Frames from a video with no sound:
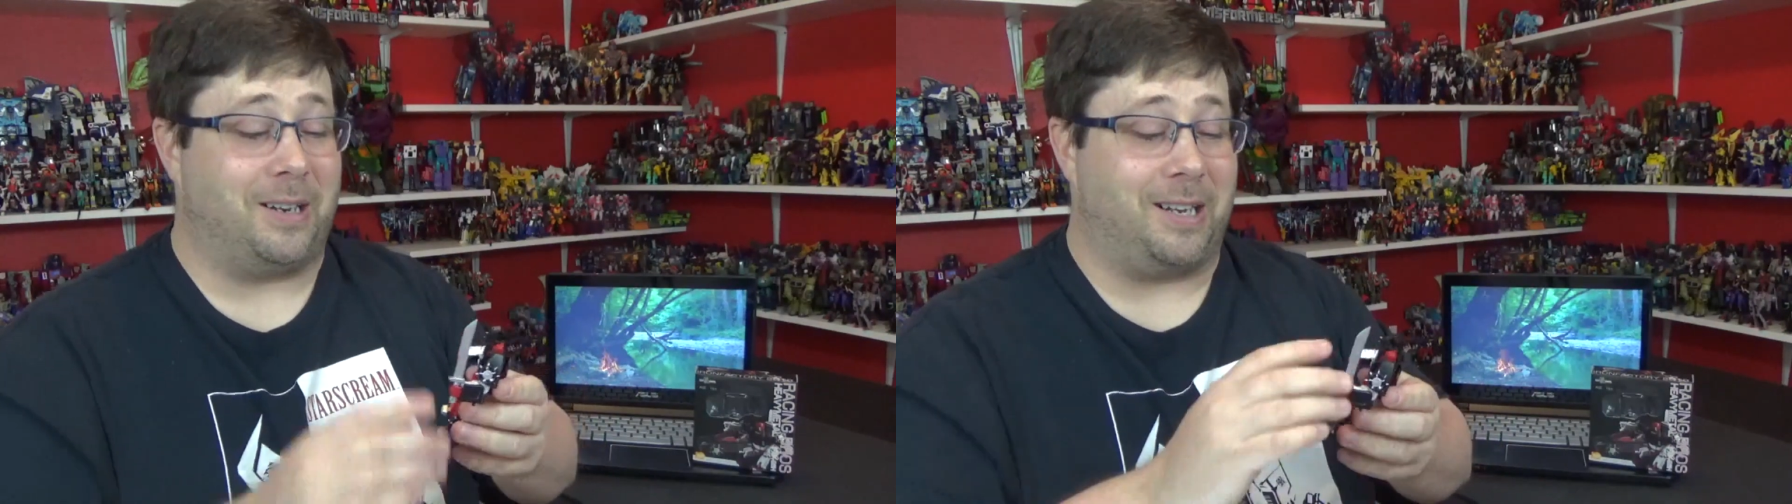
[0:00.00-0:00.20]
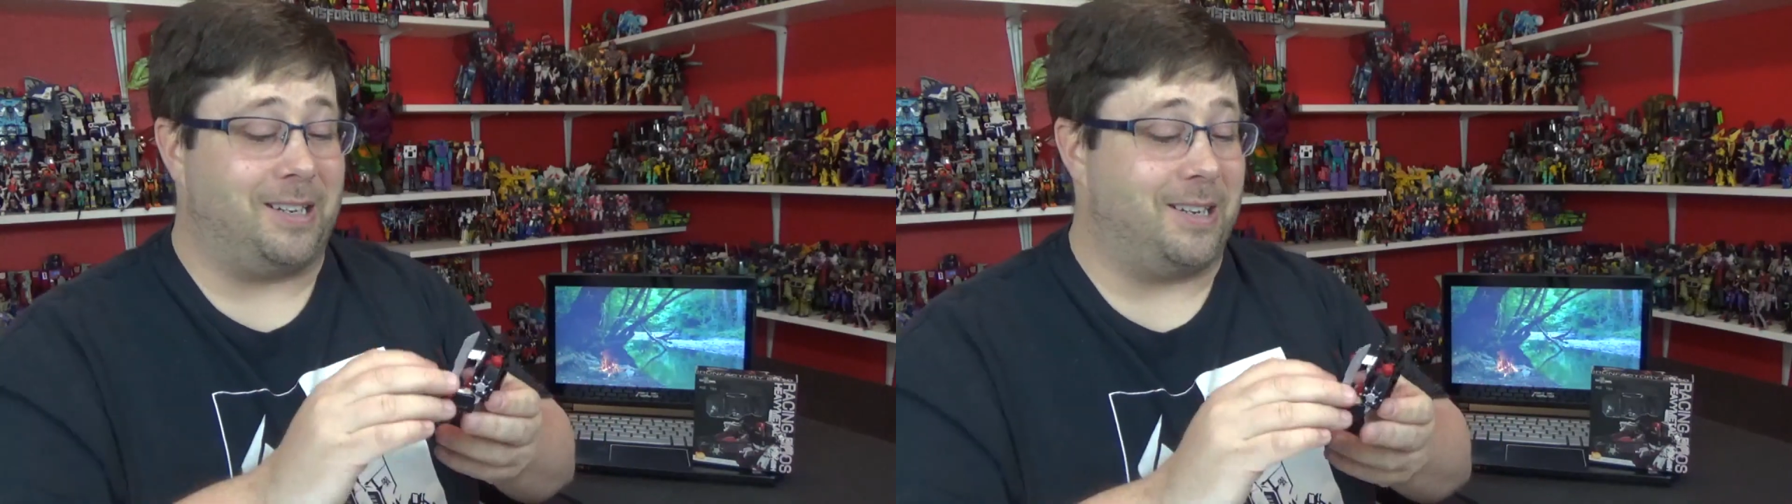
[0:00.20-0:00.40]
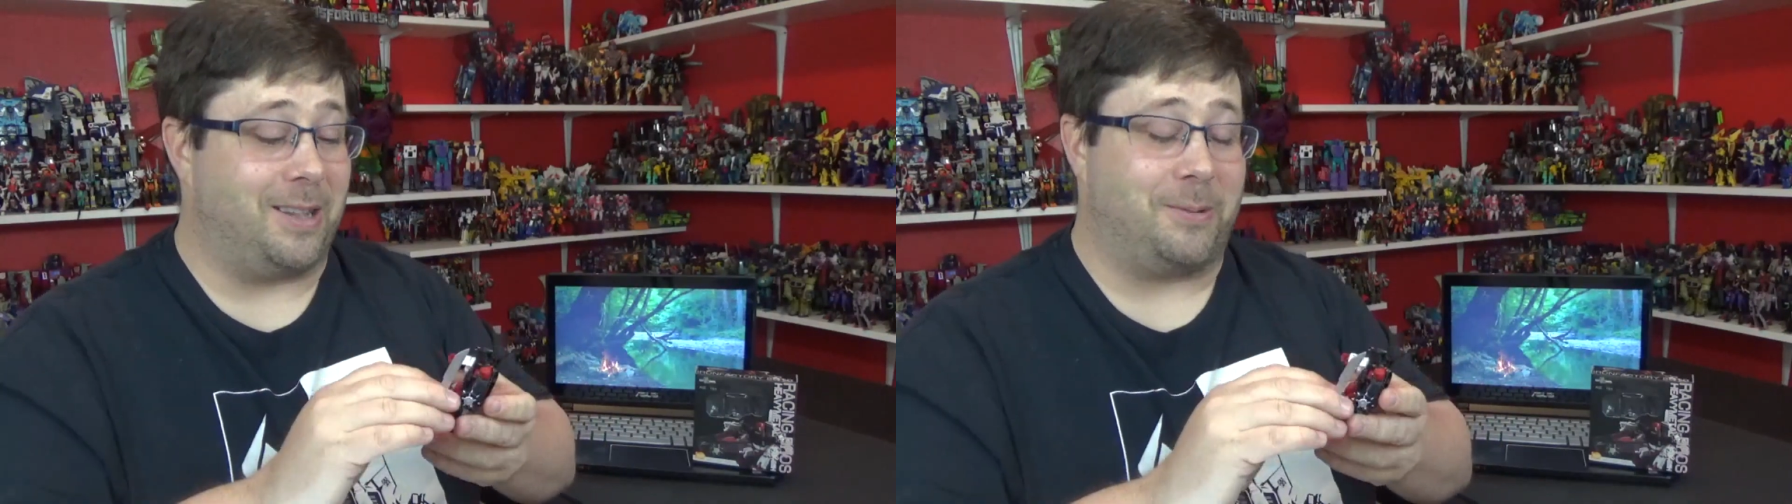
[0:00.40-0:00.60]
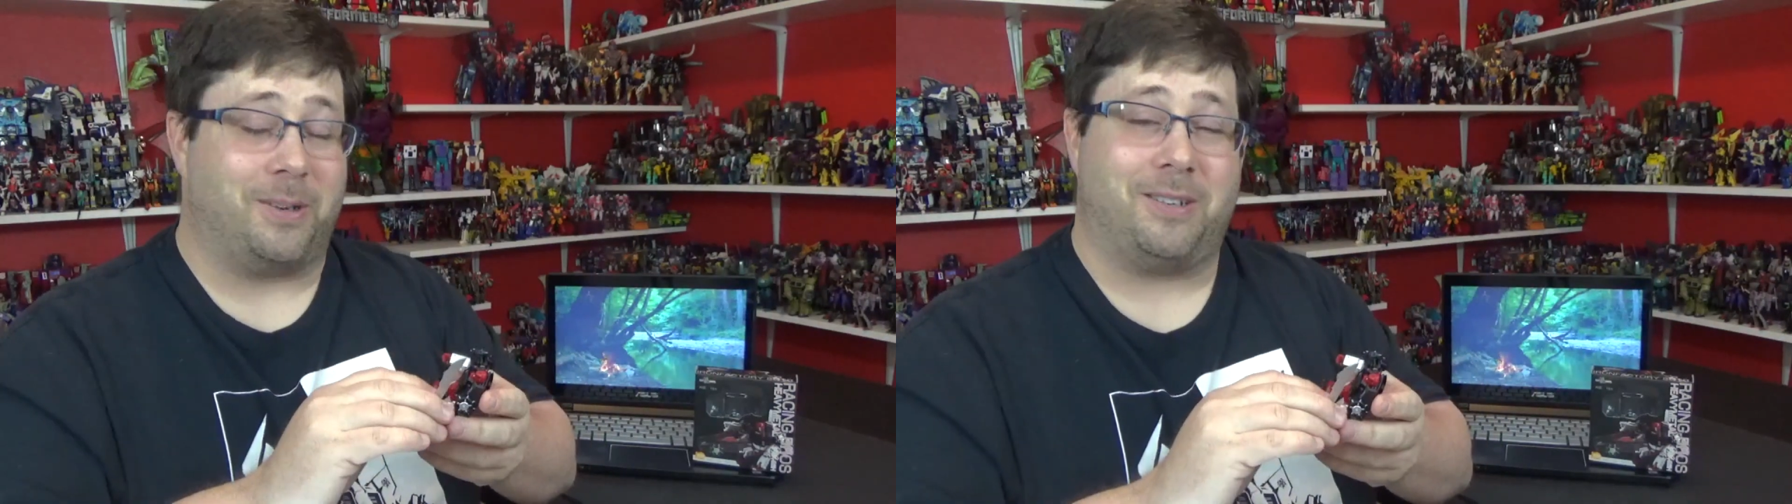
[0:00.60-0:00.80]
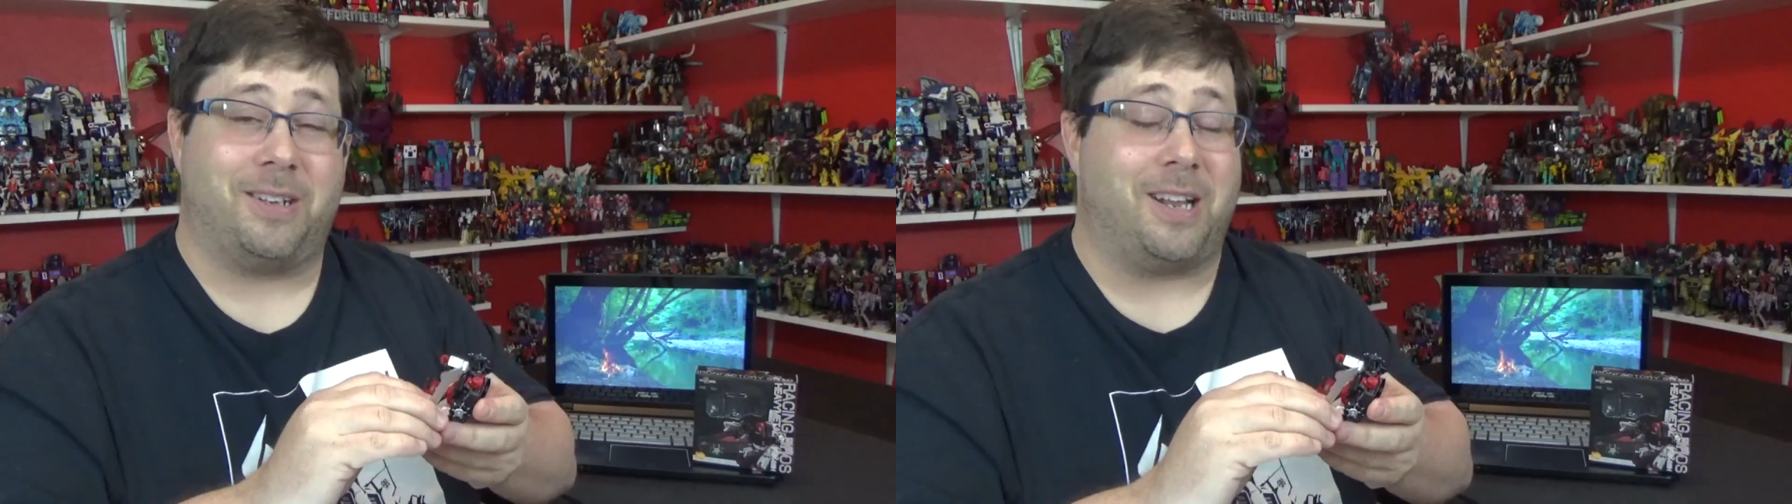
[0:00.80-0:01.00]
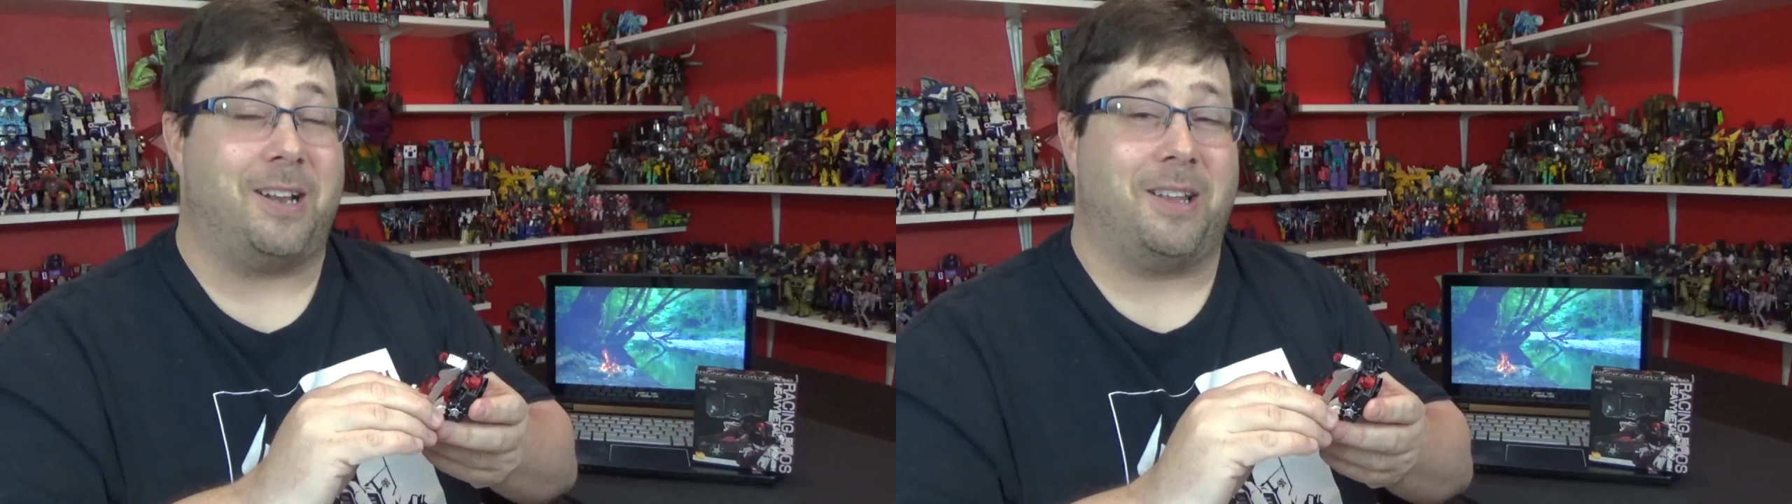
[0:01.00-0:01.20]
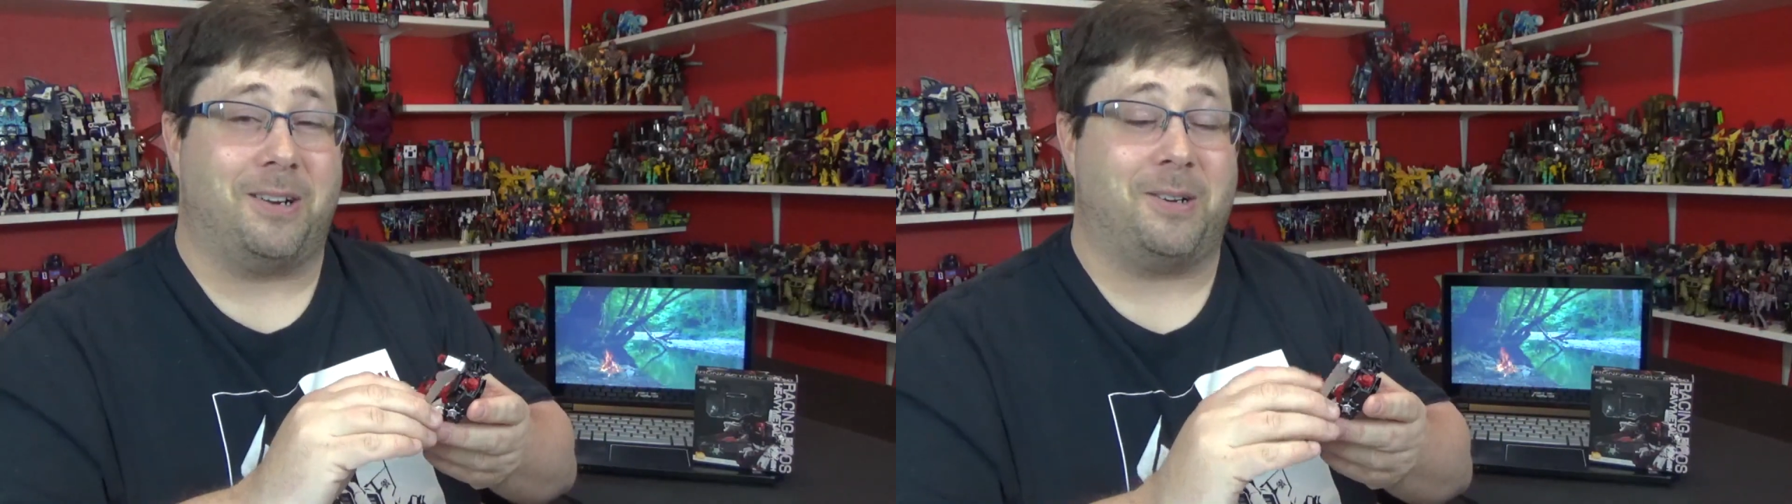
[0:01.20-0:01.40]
Another one, another